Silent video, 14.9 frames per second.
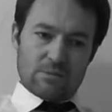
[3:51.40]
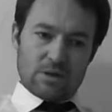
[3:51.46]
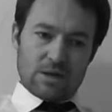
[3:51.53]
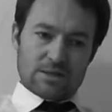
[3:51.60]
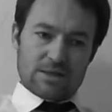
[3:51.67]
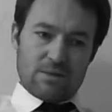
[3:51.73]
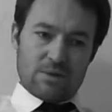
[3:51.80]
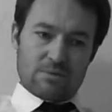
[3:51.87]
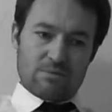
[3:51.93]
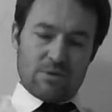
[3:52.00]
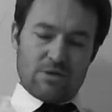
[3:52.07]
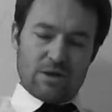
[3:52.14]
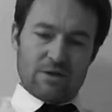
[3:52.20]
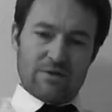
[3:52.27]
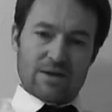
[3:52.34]
I say, we, we
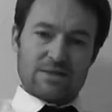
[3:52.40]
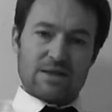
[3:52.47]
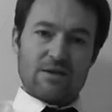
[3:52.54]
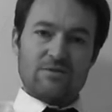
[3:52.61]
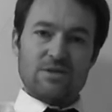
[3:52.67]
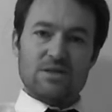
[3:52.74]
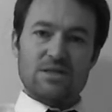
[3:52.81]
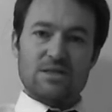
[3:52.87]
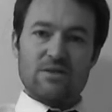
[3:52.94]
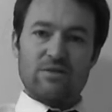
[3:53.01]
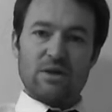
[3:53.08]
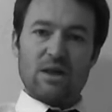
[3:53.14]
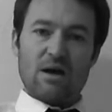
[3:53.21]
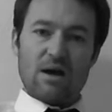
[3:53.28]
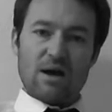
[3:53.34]
think of ourselves as
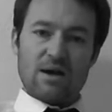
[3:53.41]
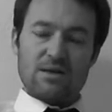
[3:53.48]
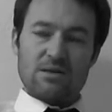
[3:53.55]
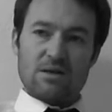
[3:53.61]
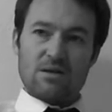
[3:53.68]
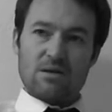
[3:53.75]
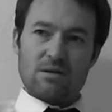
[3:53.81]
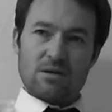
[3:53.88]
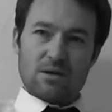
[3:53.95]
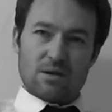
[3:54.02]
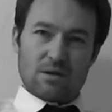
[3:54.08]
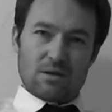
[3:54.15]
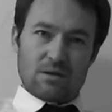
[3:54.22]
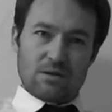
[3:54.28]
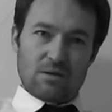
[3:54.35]
civilized and,
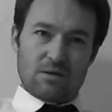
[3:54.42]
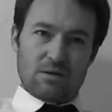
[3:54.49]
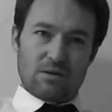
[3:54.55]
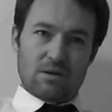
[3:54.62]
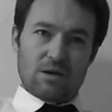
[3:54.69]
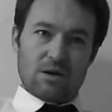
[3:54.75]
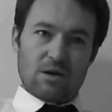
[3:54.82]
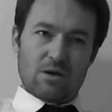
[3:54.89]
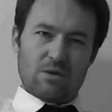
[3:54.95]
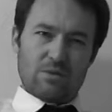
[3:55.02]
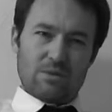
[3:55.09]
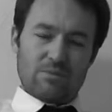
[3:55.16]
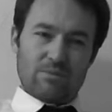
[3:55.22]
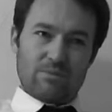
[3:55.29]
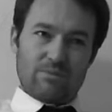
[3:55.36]
you know, we,
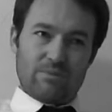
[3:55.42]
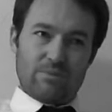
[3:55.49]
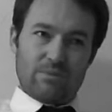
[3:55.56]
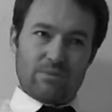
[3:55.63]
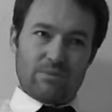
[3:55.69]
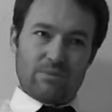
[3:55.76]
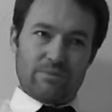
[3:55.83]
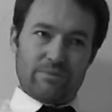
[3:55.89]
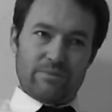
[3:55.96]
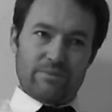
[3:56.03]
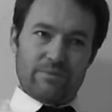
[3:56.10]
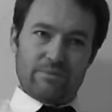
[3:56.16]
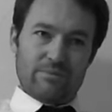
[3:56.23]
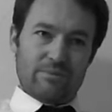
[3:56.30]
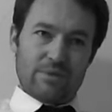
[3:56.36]

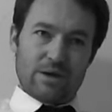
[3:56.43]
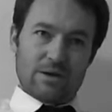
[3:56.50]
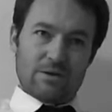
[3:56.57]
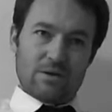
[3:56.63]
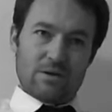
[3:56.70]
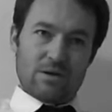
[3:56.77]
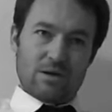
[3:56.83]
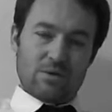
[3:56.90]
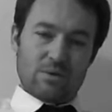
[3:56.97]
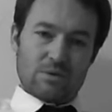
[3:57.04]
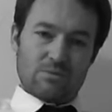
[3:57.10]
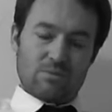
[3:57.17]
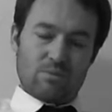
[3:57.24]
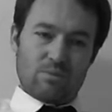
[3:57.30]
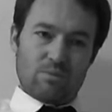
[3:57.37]
I don't know, we're
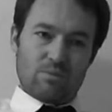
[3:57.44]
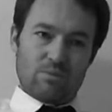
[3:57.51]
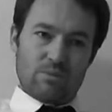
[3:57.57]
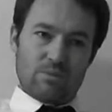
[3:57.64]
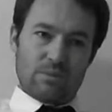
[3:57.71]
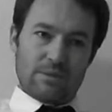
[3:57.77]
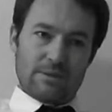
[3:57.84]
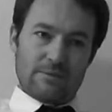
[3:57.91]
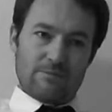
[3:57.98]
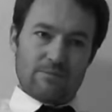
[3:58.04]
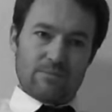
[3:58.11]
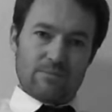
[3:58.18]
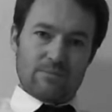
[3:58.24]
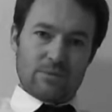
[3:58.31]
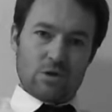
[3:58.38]

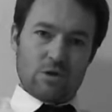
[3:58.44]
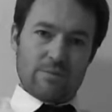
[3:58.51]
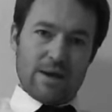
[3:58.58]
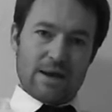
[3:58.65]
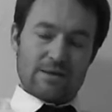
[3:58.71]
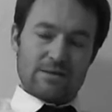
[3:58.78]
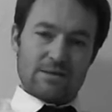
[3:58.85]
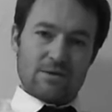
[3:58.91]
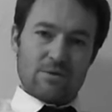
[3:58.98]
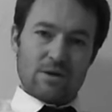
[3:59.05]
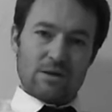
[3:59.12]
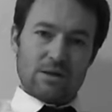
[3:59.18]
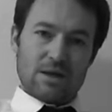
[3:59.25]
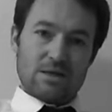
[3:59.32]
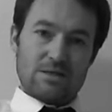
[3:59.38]
humanity
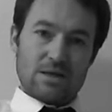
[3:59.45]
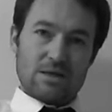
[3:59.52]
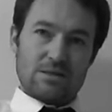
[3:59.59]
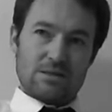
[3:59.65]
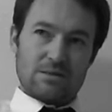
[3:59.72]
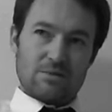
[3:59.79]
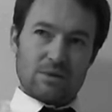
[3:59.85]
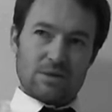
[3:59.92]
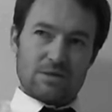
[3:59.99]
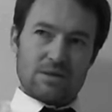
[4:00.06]
really it's it's well it's,